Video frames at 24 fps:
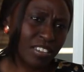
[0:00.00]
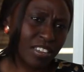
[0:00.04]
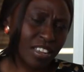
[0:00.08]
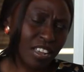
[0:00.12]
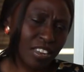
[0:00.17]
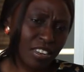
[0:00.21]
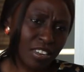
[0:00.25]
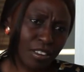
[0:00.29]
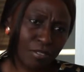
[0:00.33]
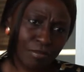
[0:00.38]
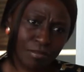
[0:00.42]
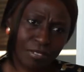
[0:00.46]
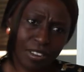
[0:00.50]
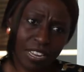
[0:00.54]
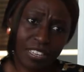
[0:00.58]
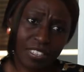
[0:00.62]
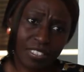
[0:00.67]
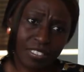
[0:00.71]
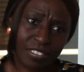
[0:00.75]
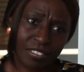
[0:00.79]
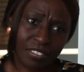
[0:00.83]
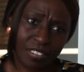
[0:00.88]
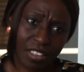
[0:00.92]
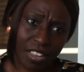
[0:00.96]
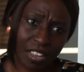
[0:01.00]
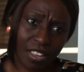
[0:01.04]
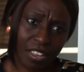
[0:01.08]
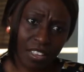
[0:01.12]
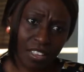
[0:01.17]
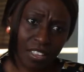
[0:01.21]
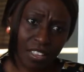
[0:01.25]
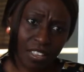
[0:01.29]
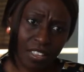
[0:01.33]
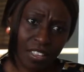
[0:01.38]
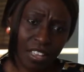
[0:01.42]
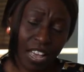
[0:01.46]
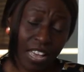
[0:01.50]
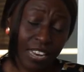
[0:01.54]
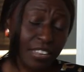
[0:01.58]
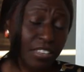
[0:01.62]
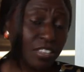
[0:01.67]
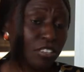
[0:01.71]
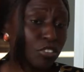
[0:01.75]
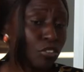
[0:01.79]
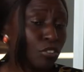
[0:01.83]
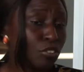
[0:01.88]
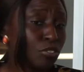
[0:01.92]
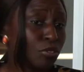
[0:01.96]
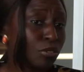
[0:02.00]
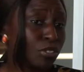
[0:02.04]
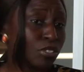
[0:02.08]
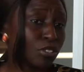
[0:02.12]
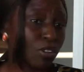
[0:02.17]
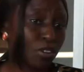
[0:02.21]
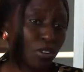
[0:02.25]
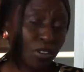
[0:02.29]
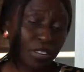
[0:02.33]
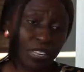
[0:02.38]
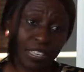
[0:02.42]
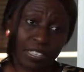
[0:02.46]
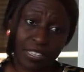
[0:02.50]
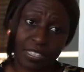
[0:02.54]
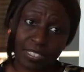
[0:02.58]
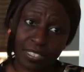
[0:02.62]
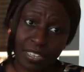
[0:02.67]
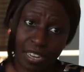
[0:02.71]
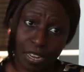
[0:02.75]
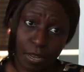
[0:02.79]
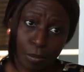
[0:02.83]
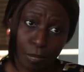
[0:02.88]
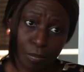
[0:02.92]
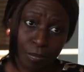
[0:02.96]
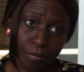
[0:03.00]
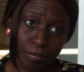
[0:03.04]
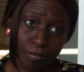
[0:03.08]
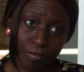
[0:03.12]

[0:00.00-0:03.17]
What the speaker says: a different thing. I didn't know it was God at the time.